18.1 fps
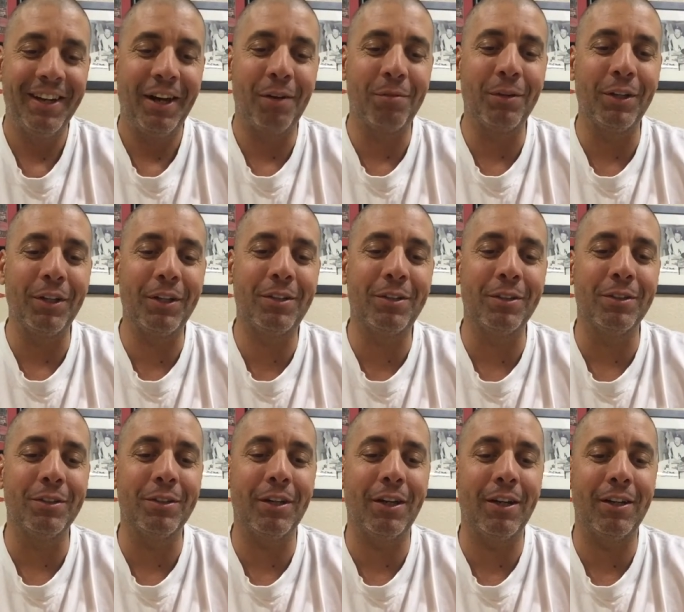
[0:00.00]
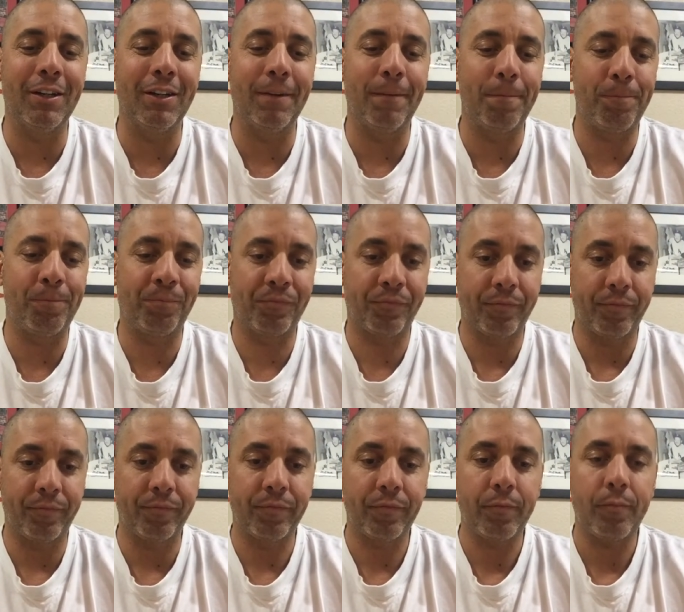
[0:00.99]
a really cool uh,
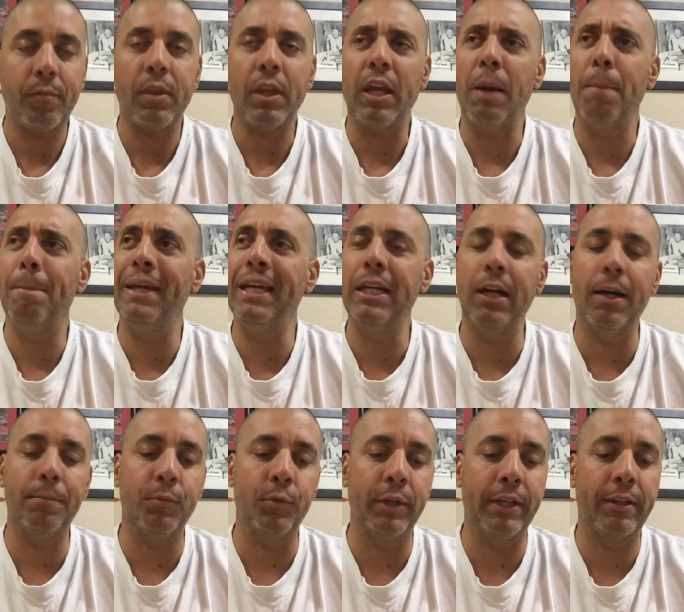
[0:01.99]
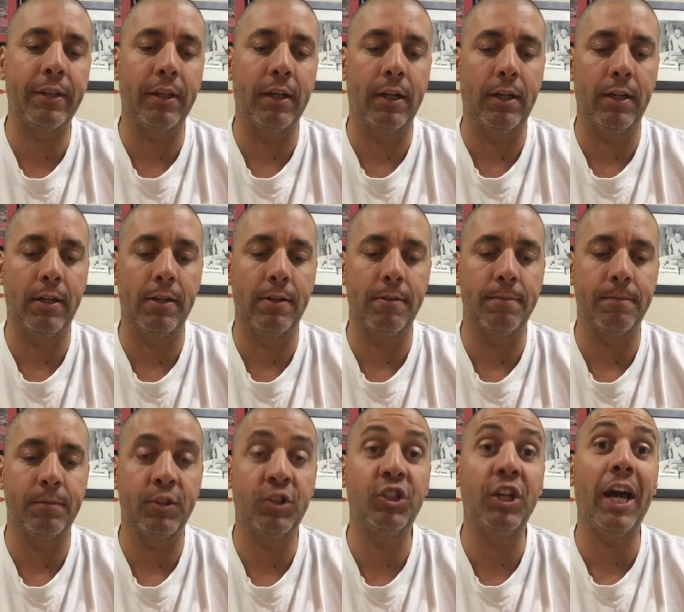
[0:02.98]
meetup with
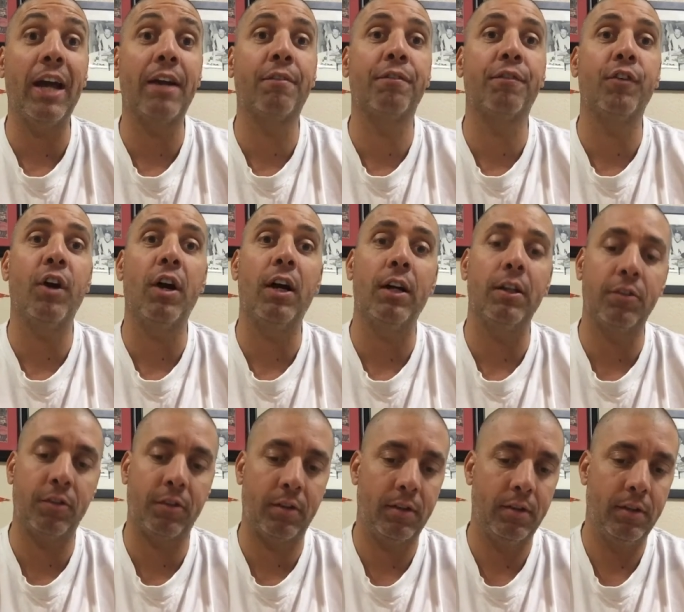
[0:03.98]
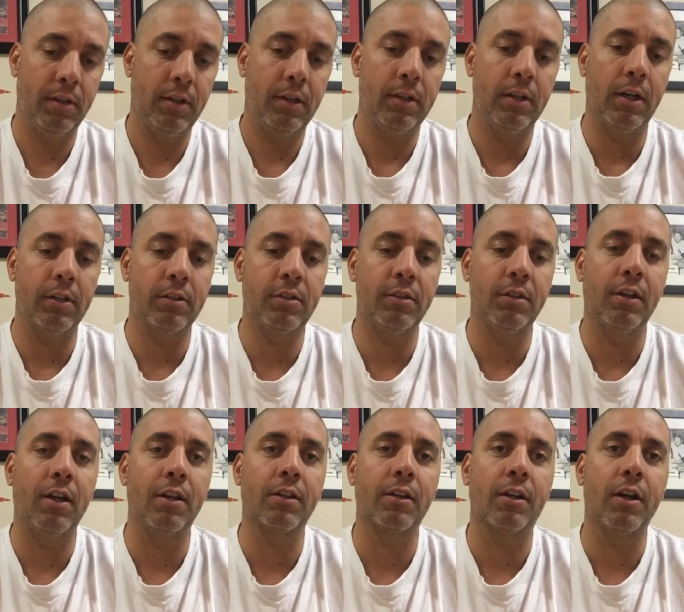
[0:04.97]
um, Jack Frost not too
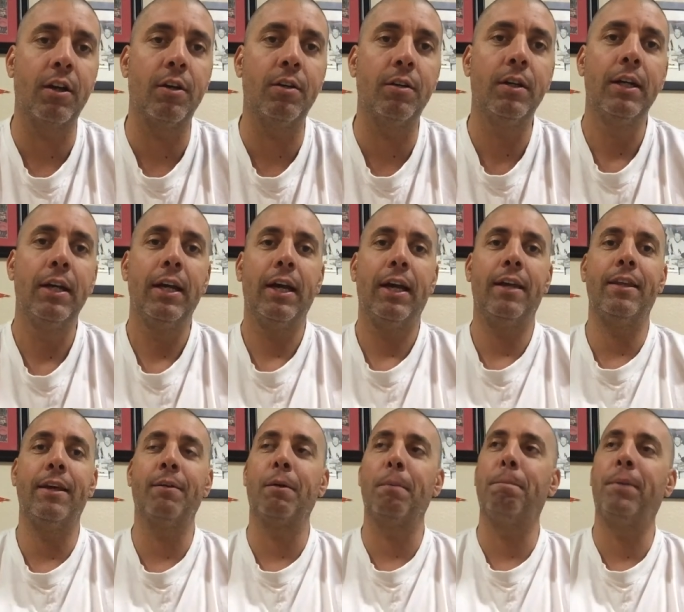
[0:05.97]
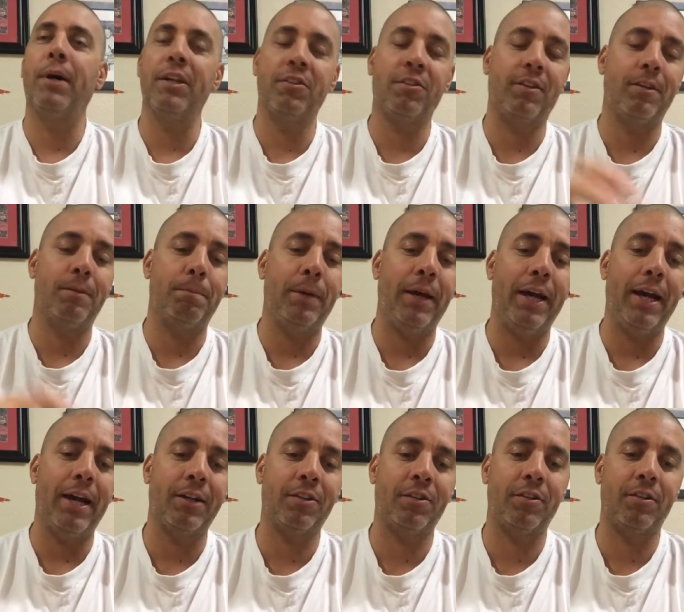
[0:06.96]
long ago, and they were busting
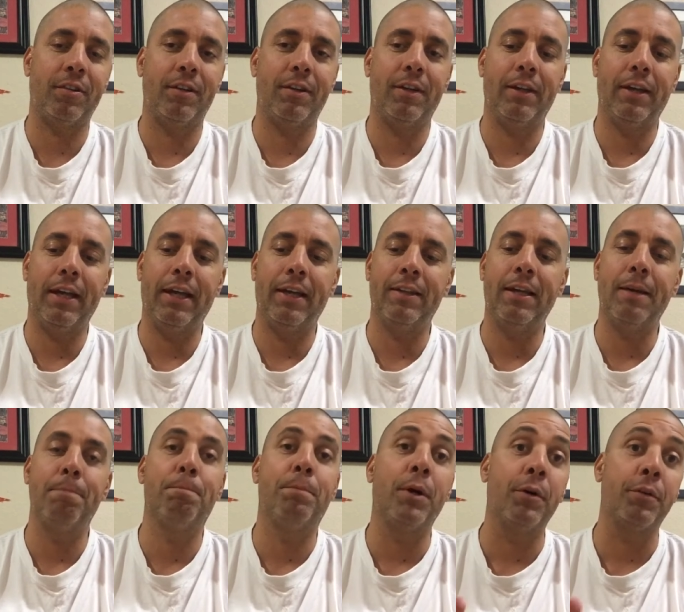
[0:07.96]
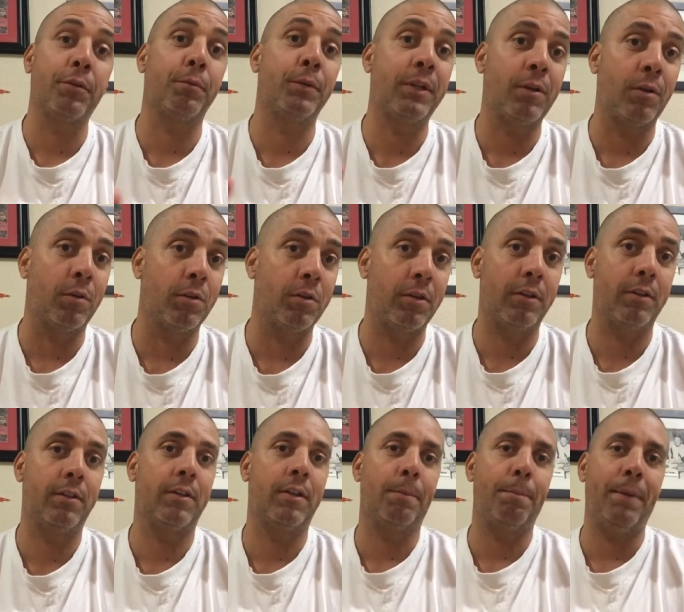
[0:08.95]
packs and they both
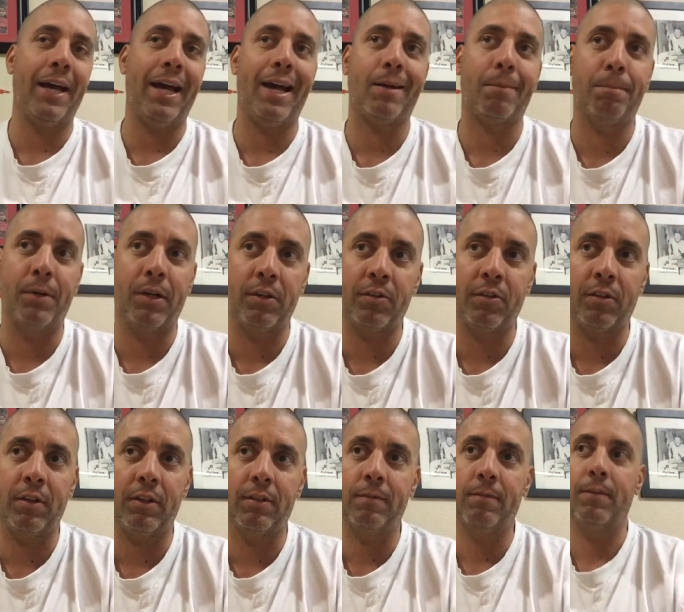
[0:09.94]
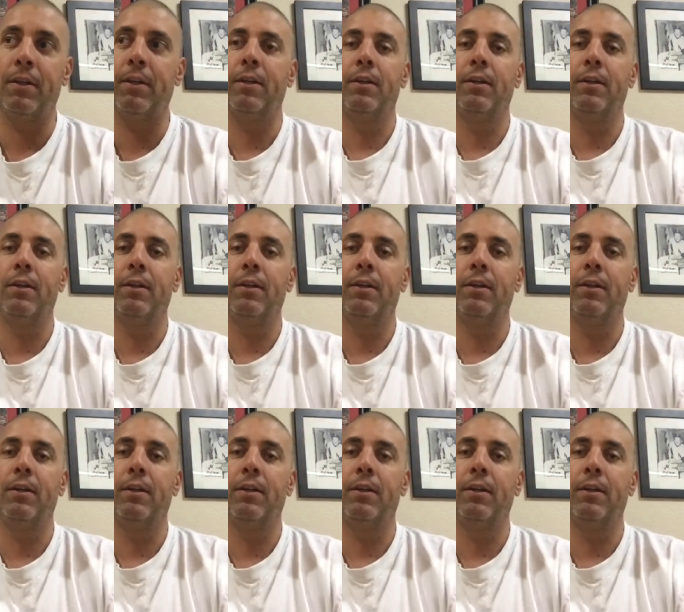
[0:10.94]
recorded the pack busting.